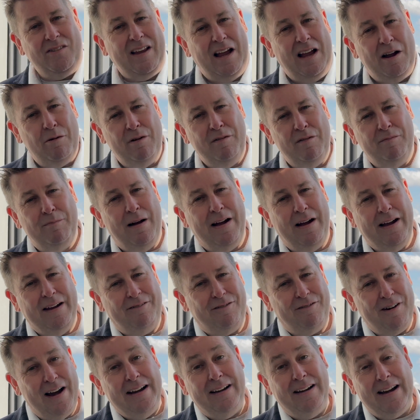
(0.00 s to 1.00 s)
that with my
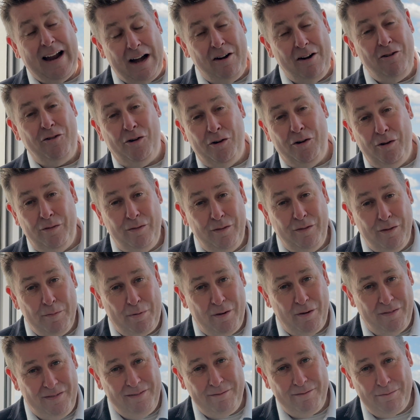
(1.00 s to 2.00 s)
friend Andrew, the
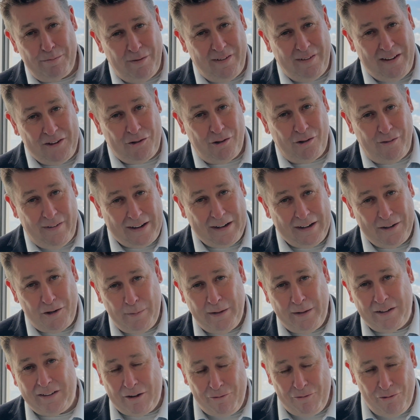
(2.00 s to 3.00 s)
Professor of
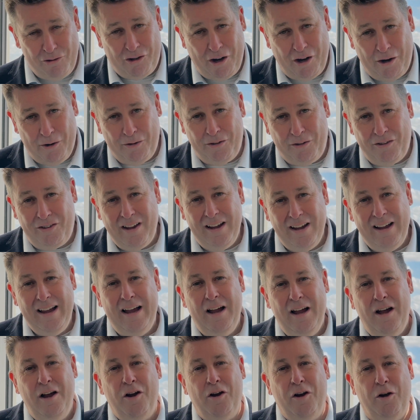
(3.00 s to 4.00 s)
Economics, Andrew Jones,
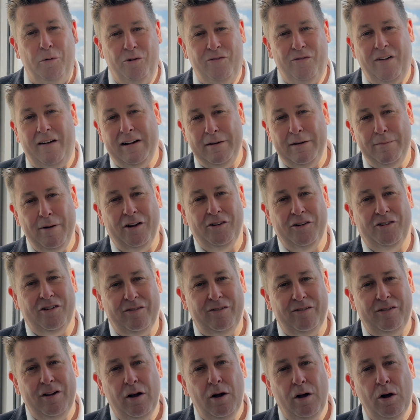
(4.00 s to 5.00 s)
who was very much
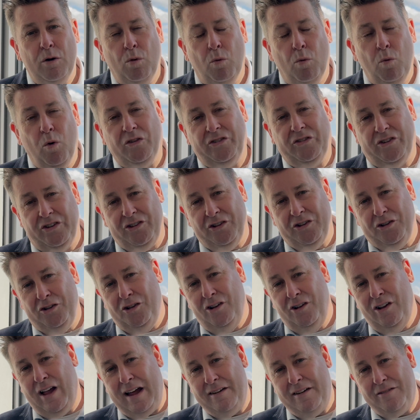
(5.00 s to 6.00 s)
of, what does a
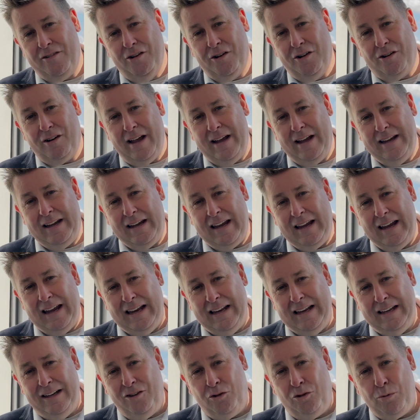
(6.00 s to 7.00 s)
good life look like
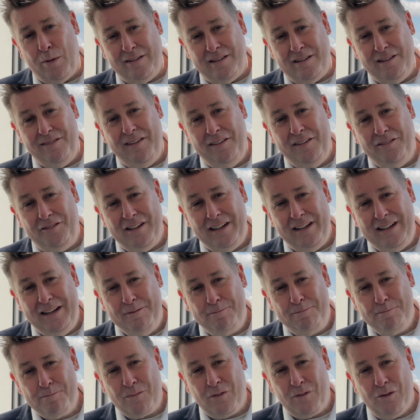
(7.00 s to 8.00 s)
in 2050
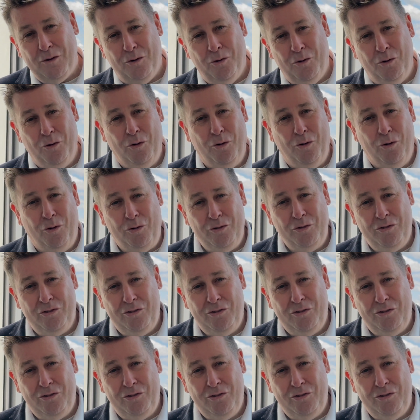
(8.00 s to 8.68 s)
or